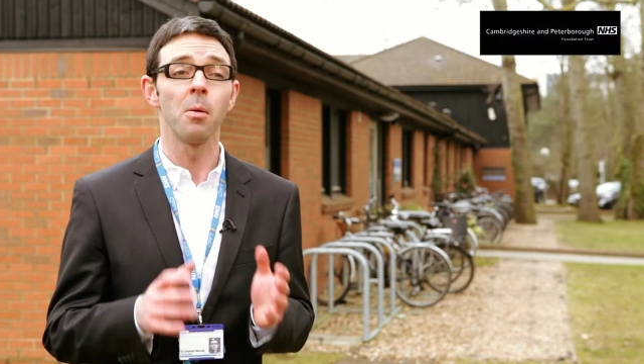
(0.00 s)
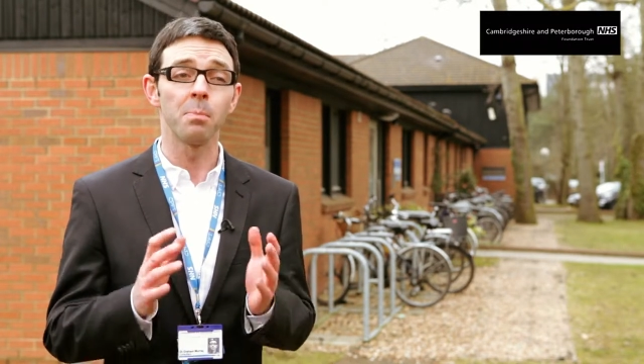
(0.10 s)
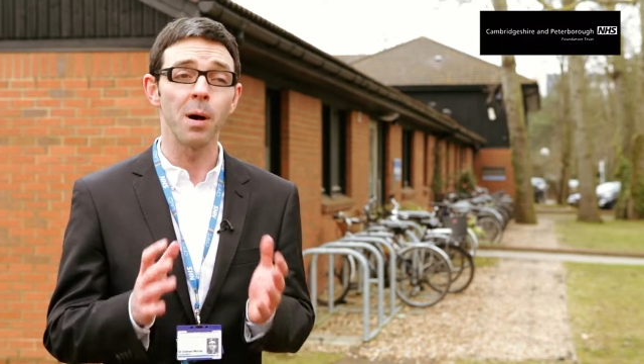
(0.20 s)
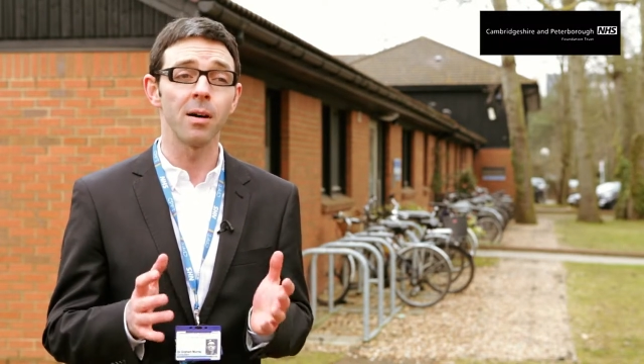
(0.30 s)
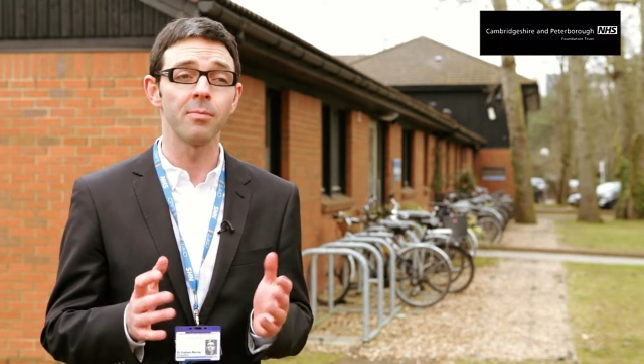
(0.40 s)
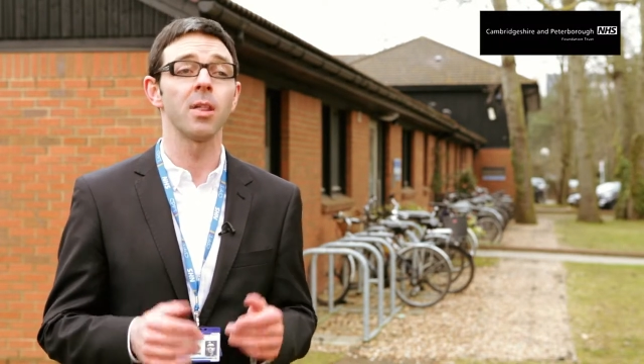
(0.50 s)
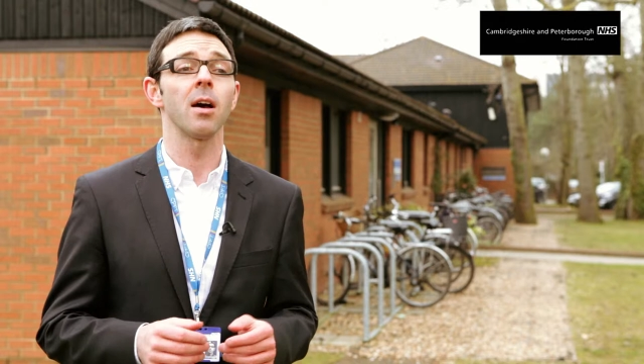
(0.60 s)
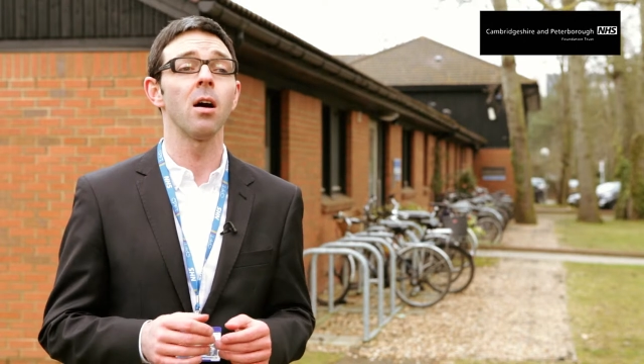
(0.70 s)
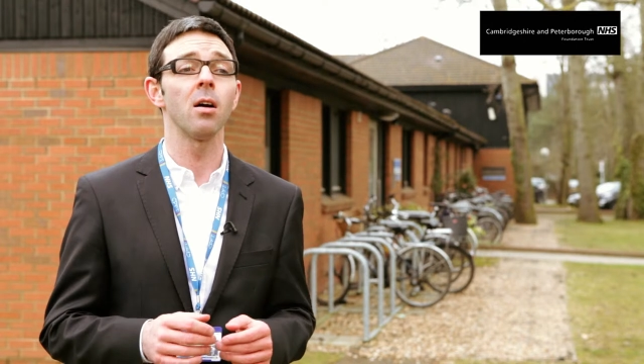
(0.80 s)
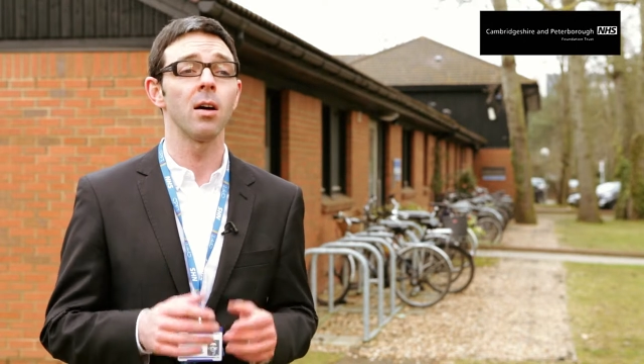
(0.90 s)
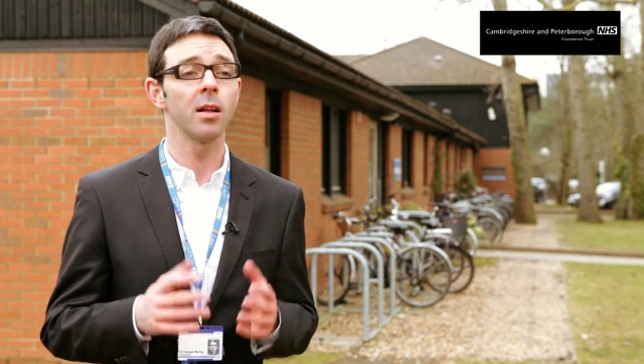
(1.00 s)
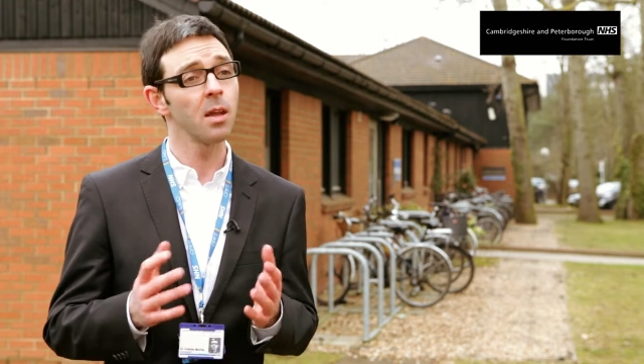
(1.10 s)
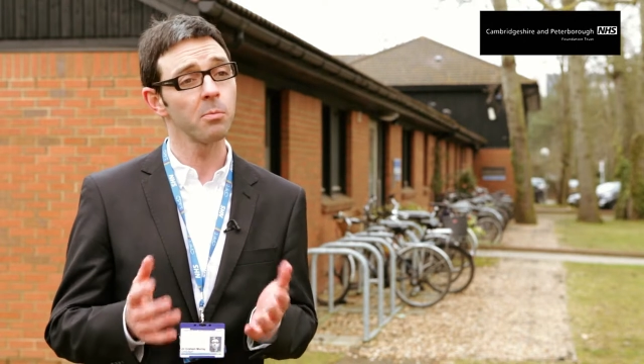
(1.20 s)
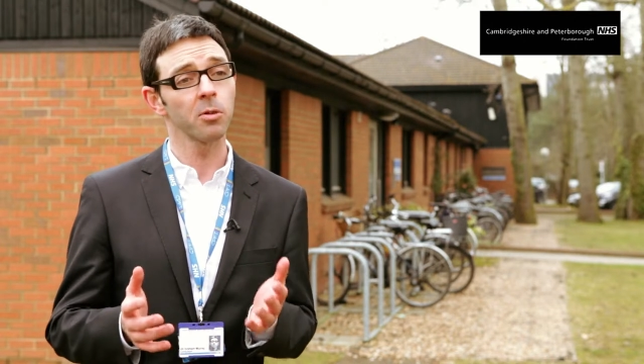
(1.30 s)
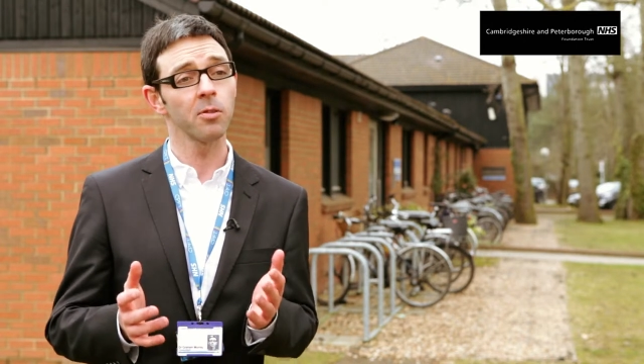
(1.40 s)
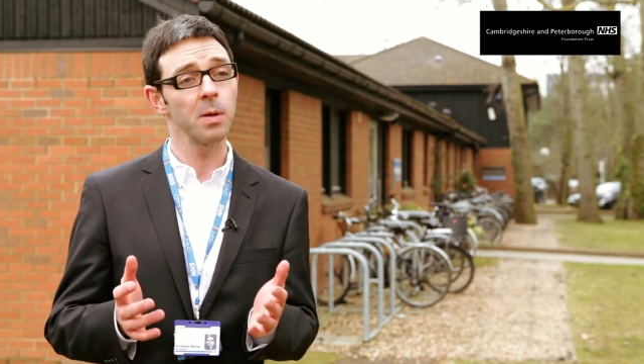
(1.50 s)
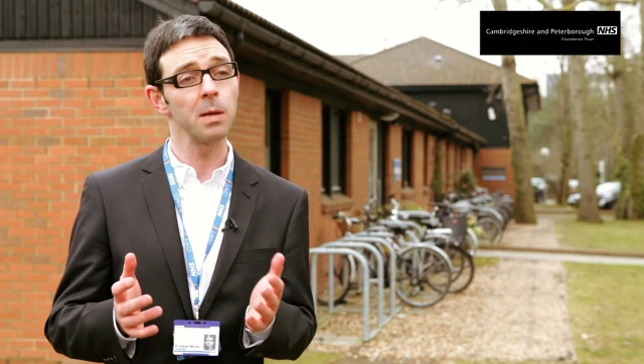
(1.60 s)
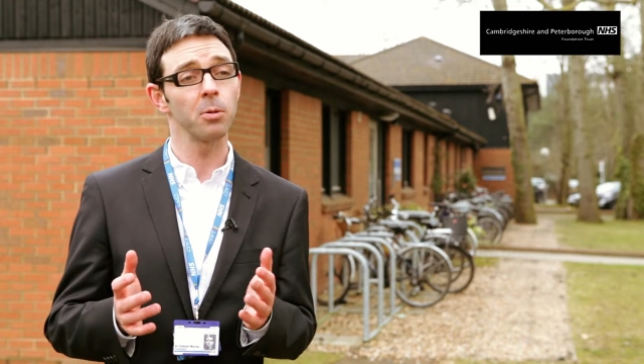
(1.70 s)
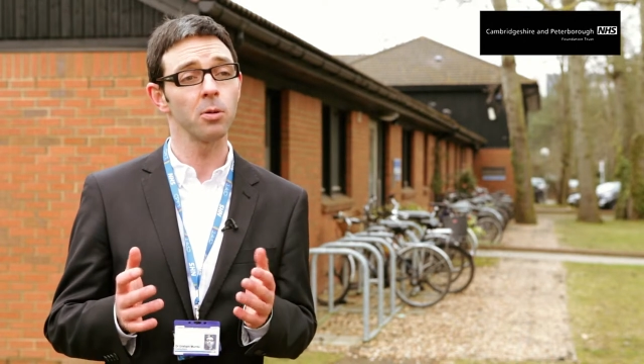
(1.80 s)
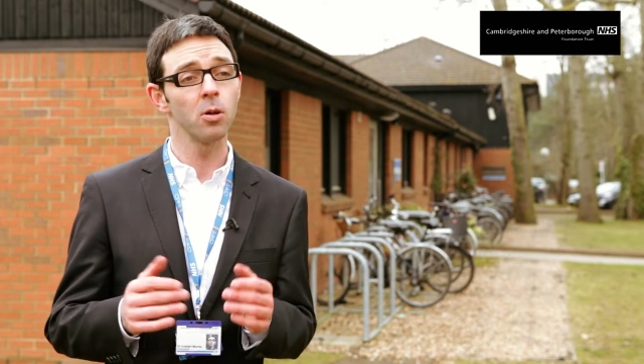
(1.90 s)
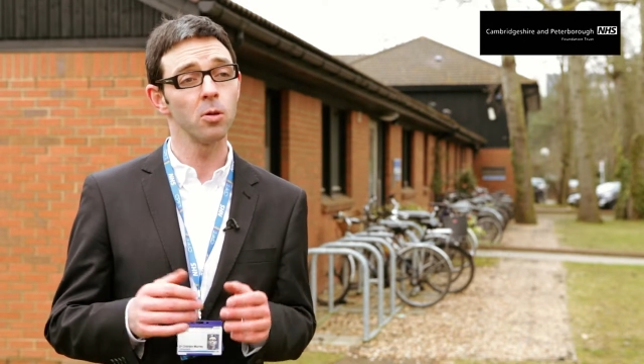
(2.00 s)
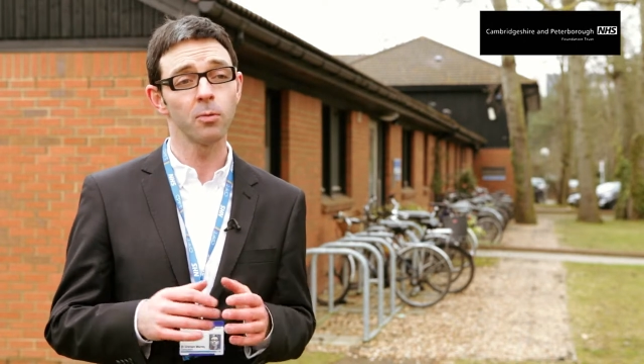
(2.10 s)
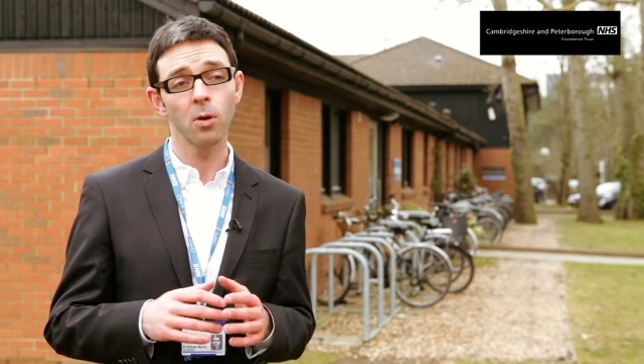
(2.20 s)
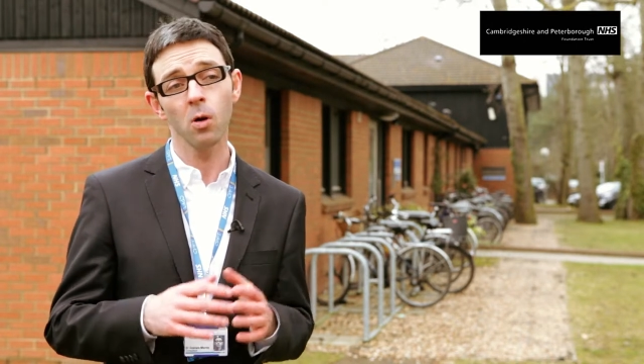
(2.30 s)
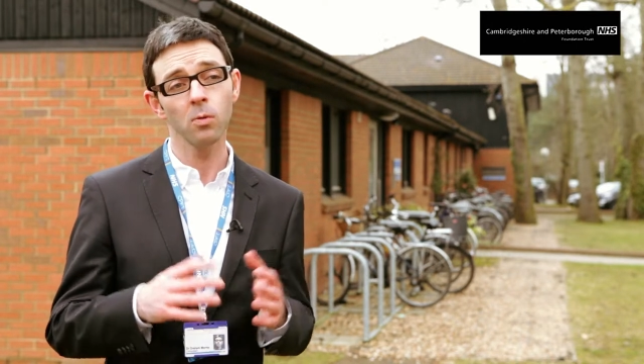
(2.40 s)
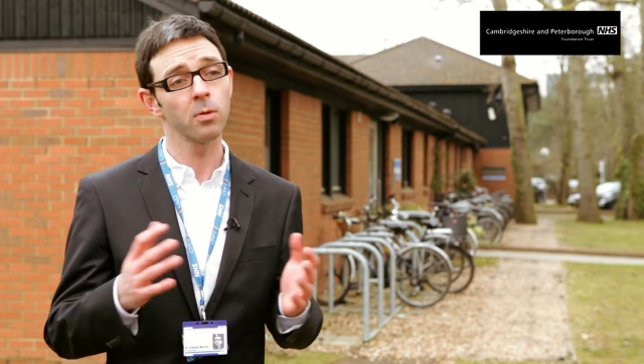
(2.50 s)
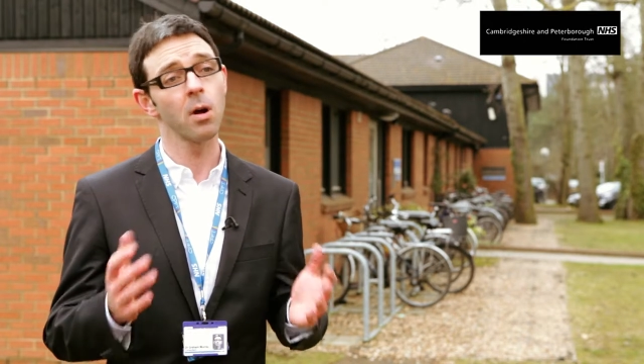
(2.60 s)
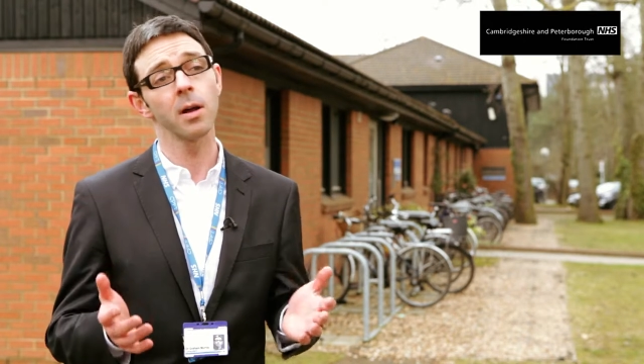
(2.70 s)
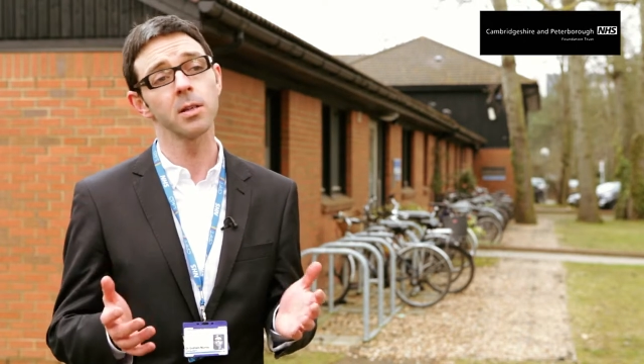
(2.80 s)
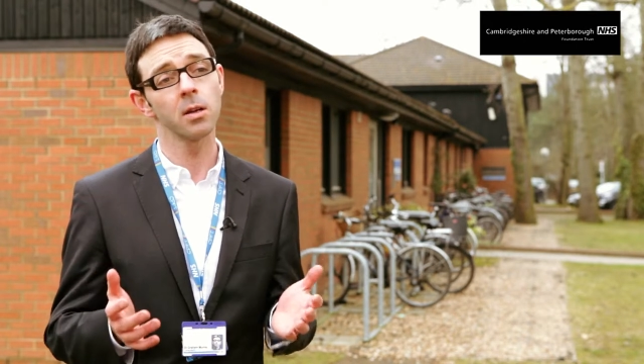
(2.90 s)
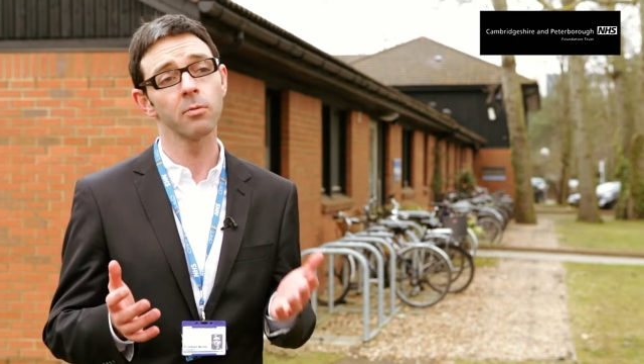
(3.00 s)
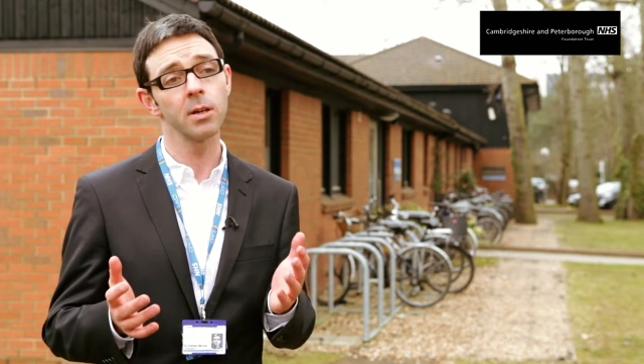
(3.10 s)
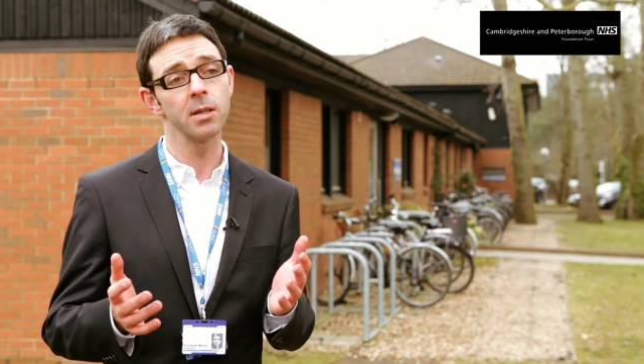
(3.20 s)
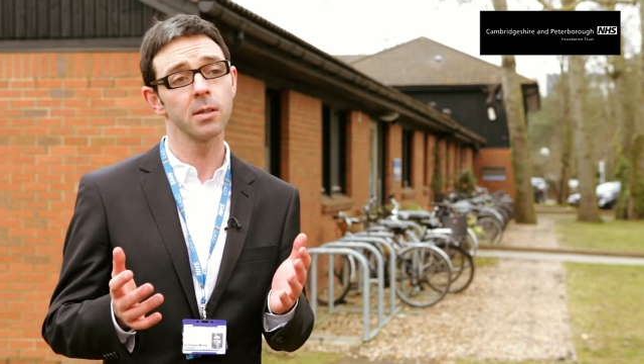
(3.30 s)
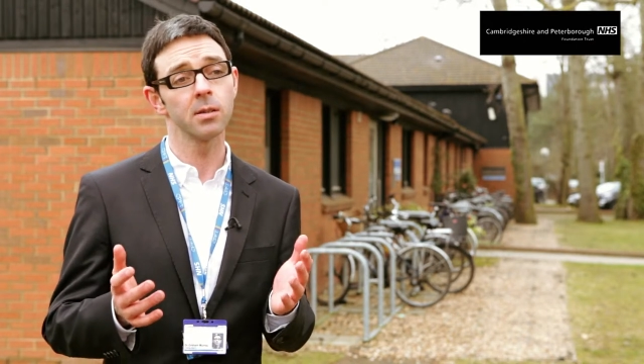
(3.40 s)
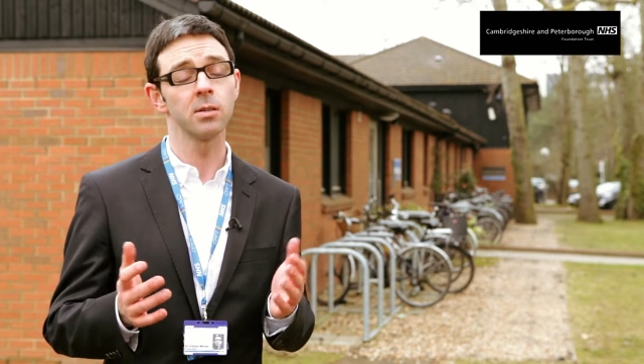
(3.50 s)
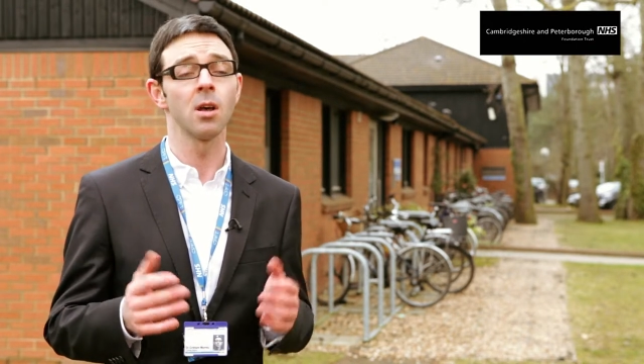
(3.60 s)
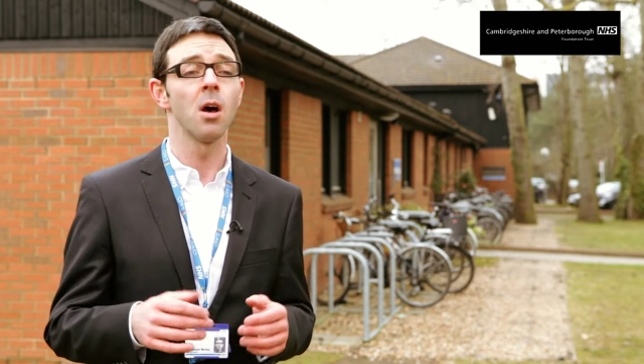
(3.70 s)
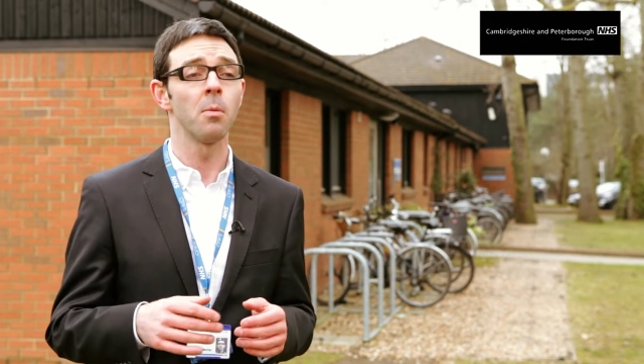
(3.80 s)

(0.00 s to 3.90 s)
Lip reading: But there are a number of people who, for a whole variety of reasons,